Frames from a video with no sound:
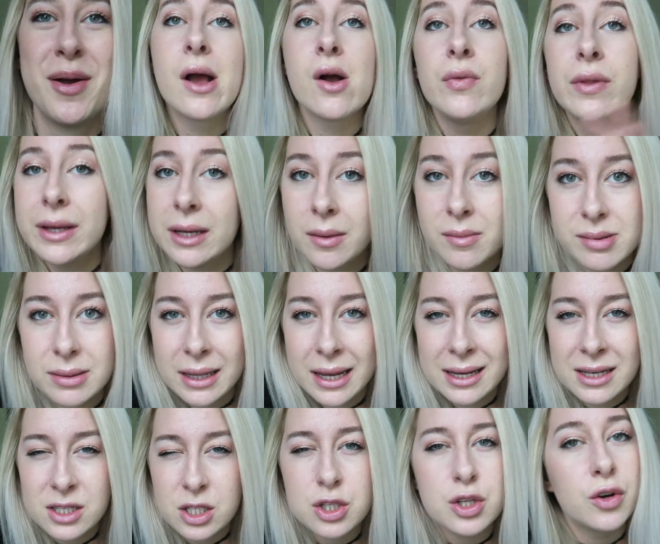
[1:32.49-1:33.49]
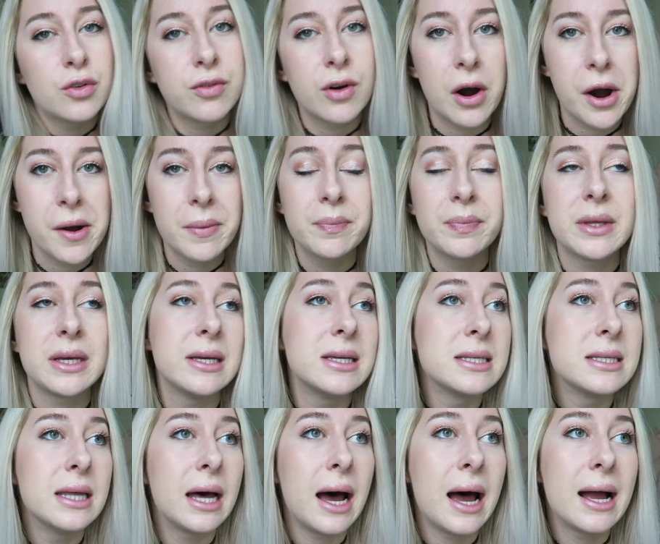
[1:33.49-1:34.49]
My only complaint so far
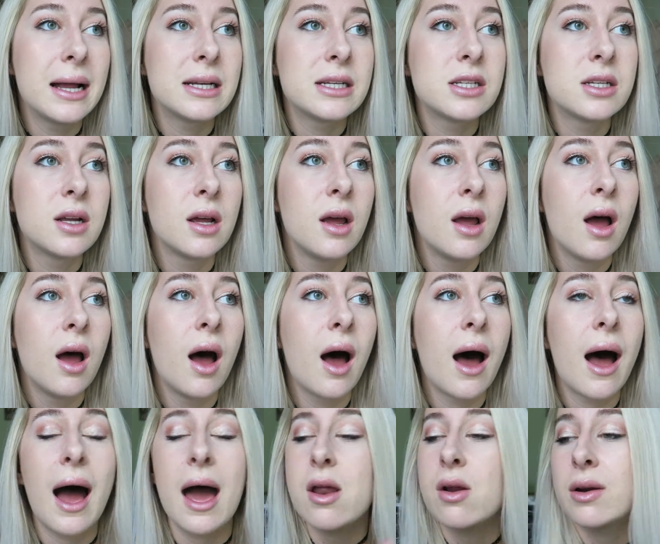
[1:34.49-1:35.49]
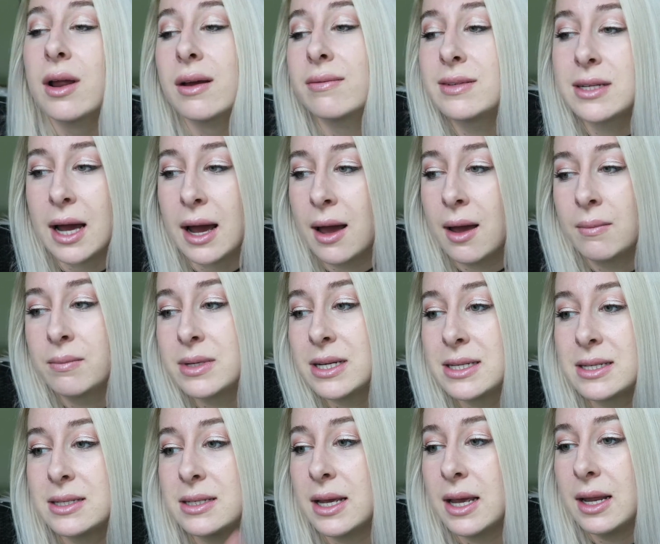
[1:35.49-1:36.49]
is that I don't have time
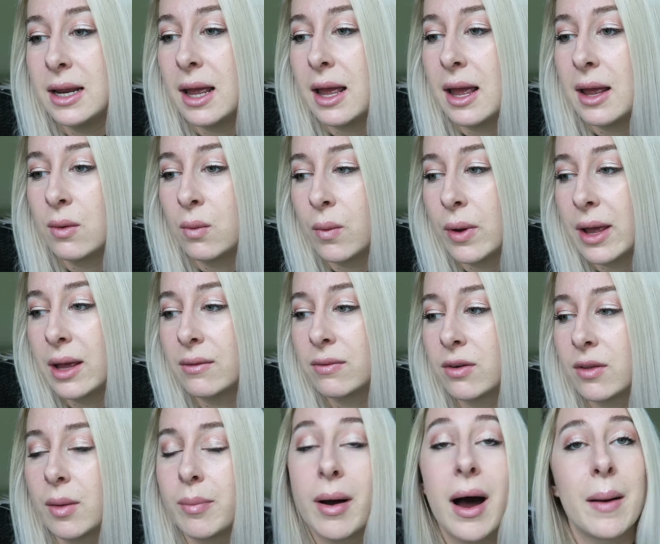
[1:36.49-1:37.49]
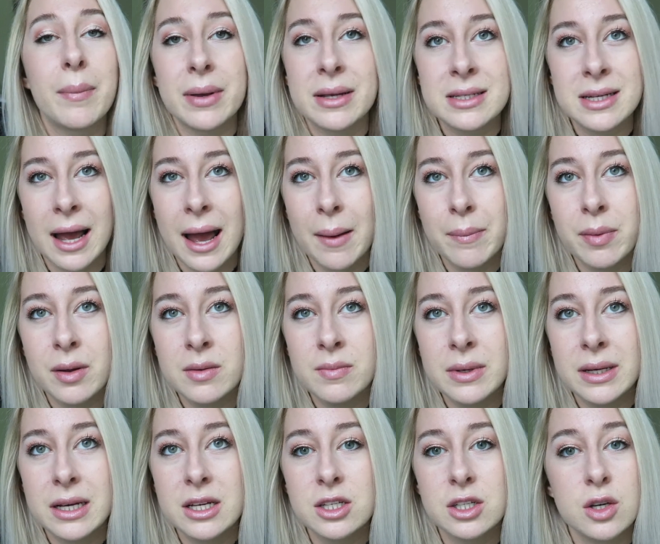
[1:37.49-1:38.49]
to sit and wait for the popping to
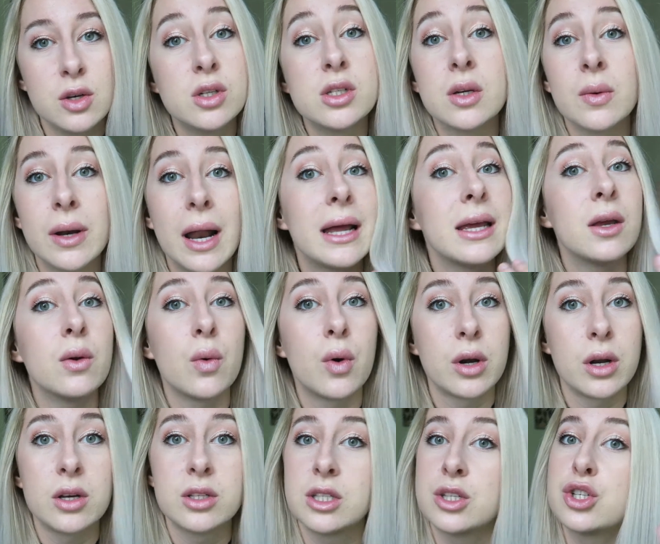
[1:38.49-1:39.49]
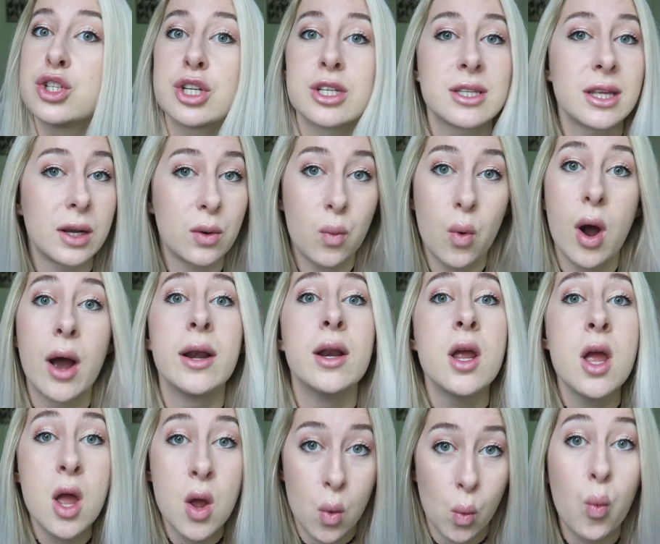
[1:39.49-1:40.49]
happen because usually when I eat Oreos, it's just like
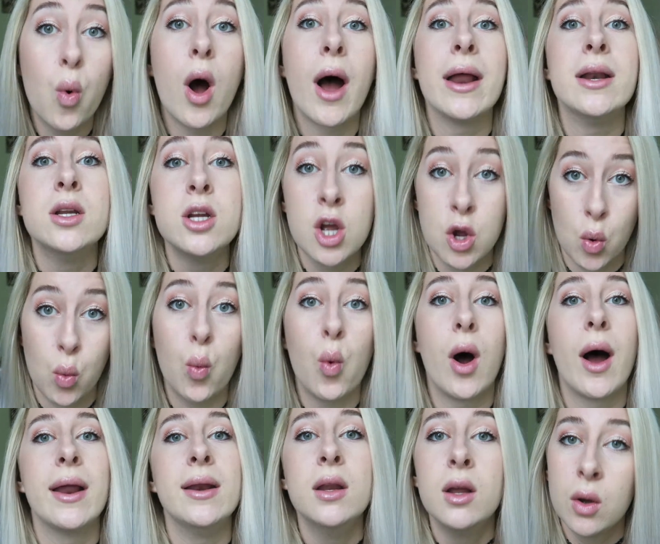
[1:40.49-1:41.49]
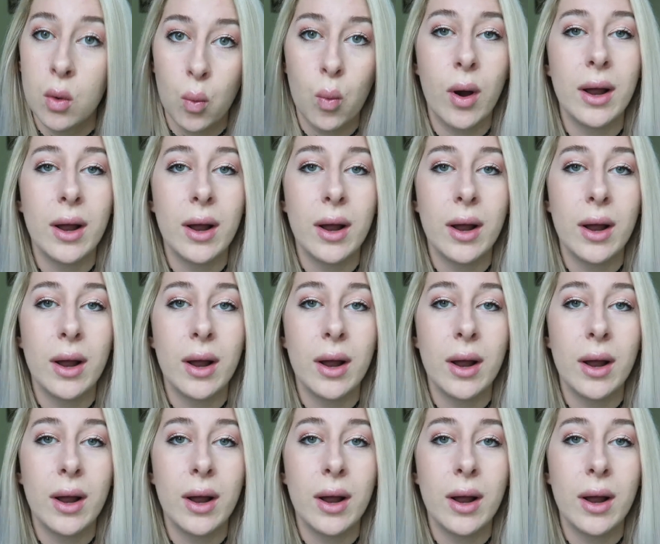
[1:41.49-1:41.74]
one, you know what